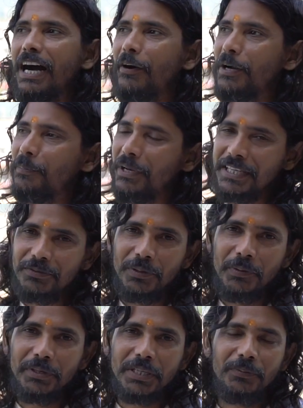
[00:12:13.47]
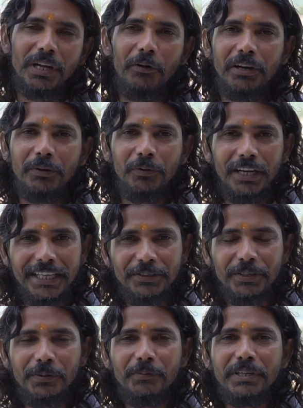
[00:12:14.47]
our place will be beautiful, our village
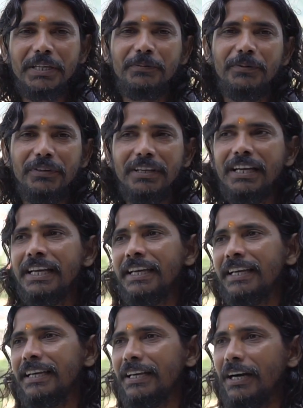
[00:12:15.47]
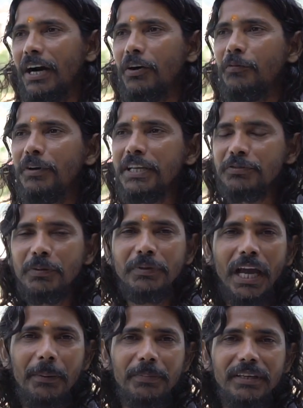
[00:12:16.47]
will be beautiful, our village will be
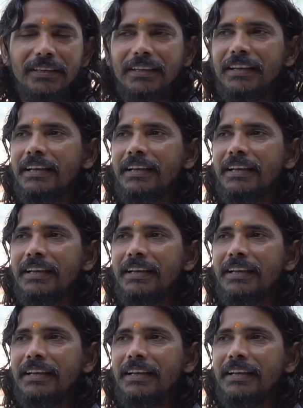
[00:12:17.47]
happy.